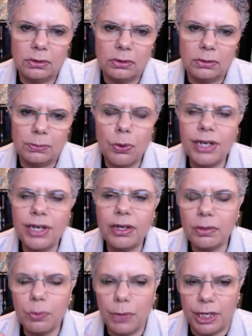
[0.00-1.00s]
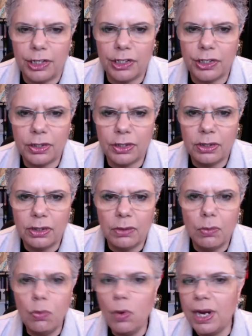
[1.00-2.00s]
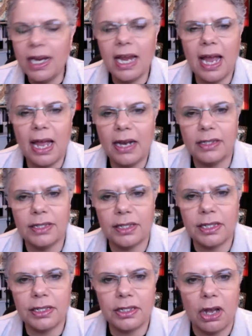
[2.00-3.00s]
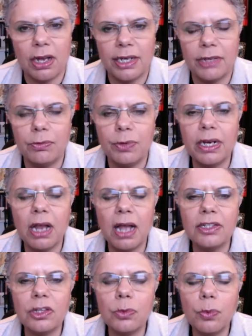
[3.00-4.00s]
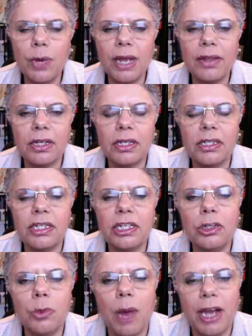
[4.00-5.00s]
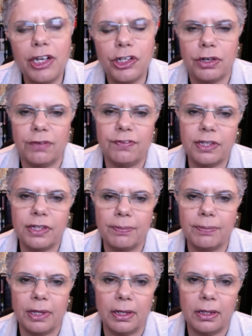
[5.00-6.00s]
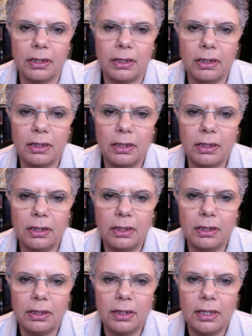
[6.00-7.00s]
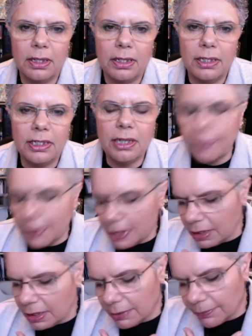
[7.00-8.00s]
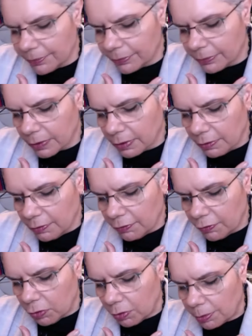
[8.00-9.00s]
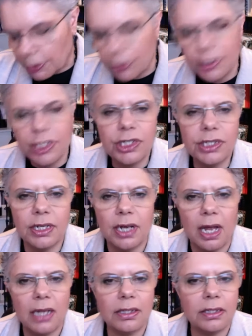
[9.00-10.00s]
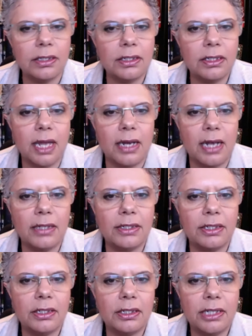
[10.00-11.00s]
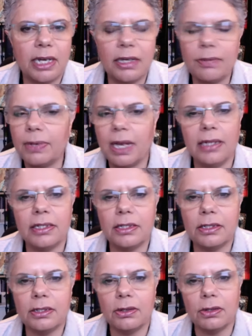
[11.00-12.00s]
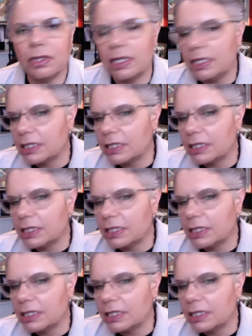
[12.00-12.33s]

point at which we can as a society realize that we're the continuation of something. Something for musicians and artists that has taken place on these